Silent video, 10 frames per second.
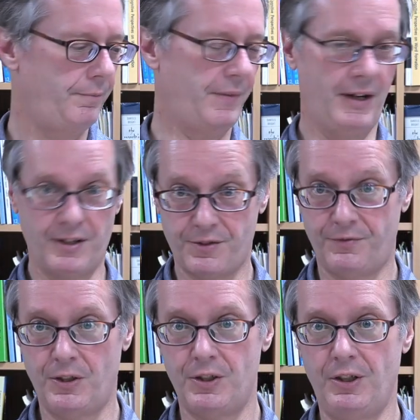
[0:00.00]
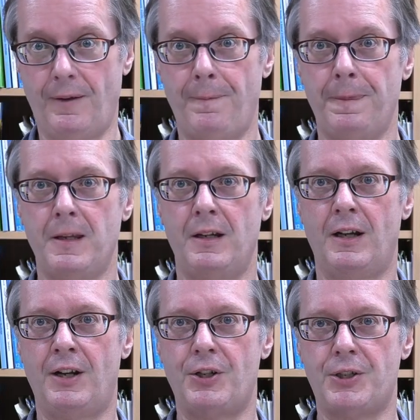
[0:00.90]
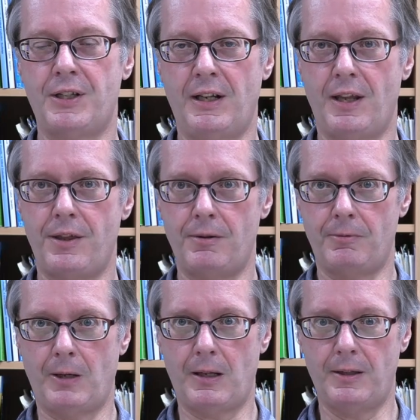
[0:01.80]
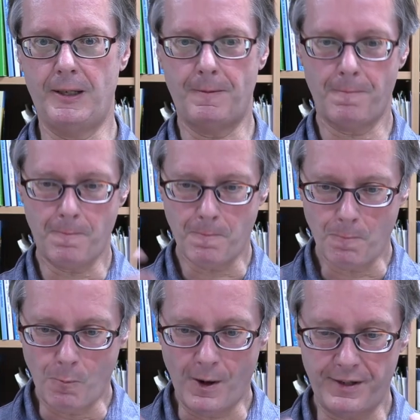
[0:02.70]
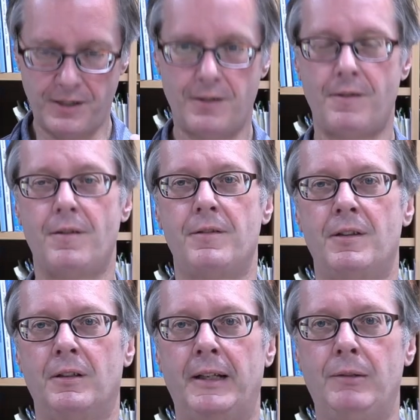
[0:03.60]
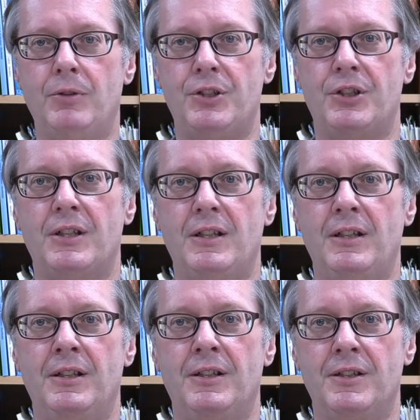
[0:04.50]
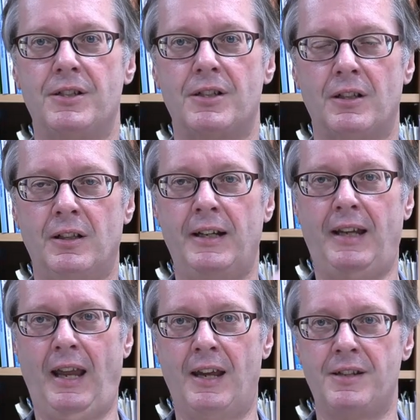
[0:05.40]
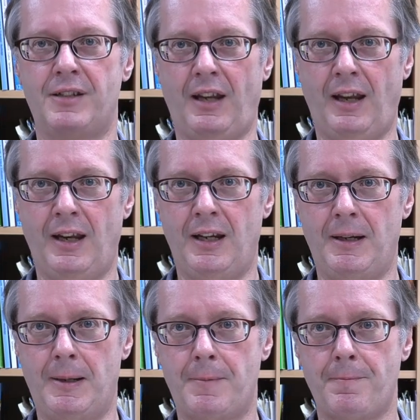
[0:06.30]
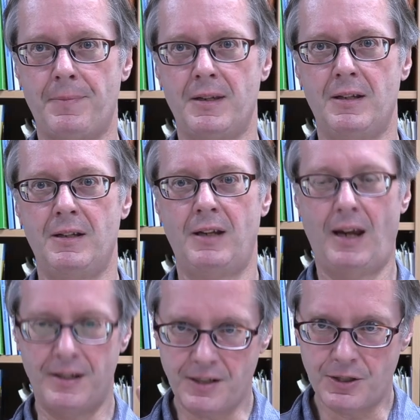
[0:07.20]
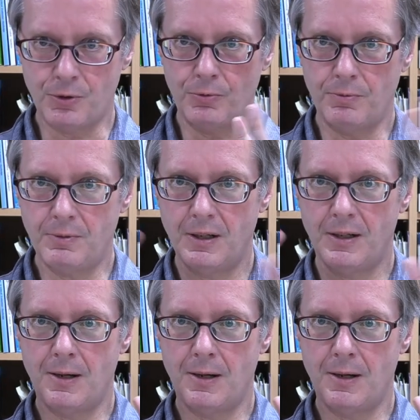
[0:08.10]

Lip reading: It has a function. Understanding theoretically what the language is like as its own